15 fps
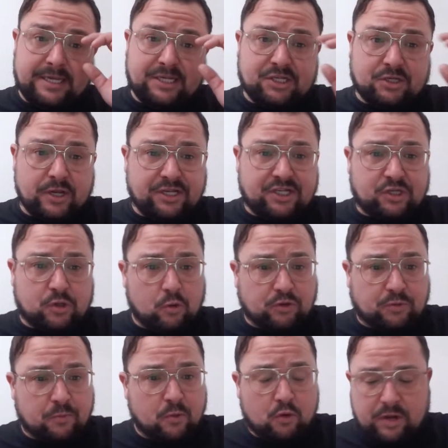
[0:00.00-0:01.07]

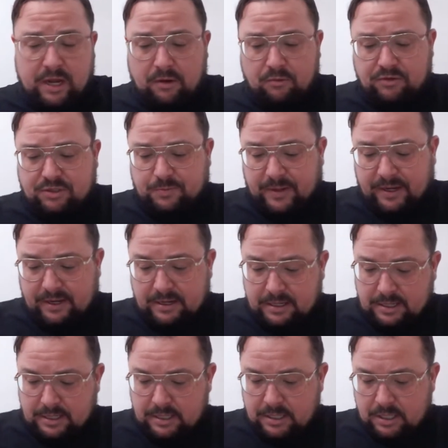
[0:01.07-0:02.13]
scores more goals. But
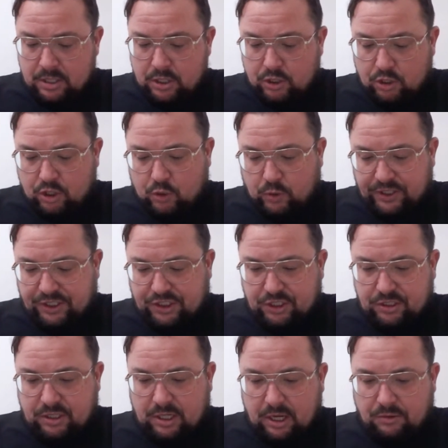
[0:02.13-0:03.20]
good
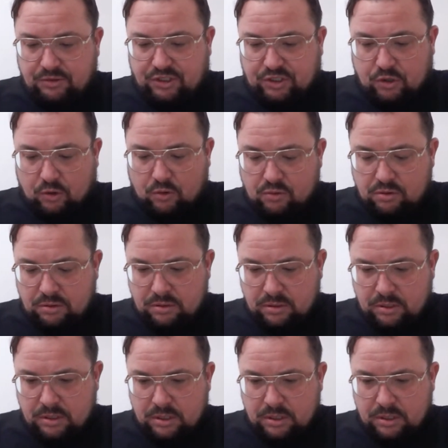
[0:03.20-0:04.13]
question. Close call.